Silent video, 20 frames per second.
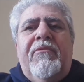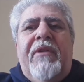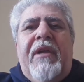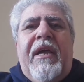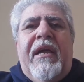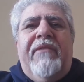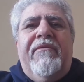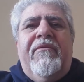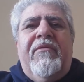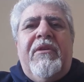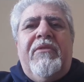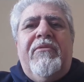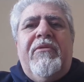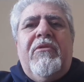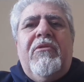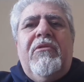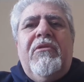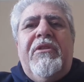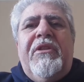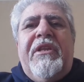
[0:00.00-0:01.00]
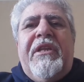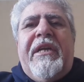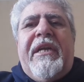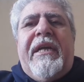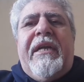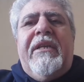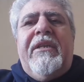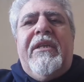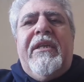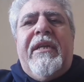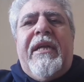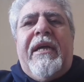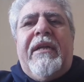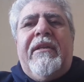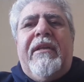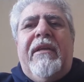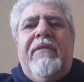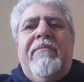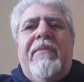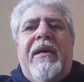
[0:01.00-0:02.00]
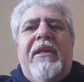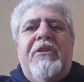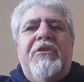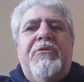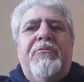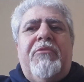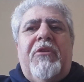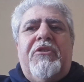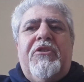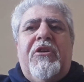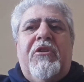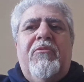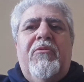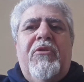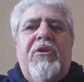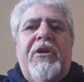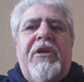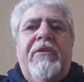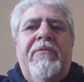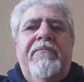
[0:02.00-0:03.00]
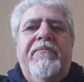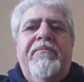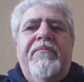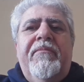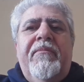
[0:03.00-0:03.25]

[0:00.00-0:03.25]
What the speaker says: we have what we call the direct and managed project work.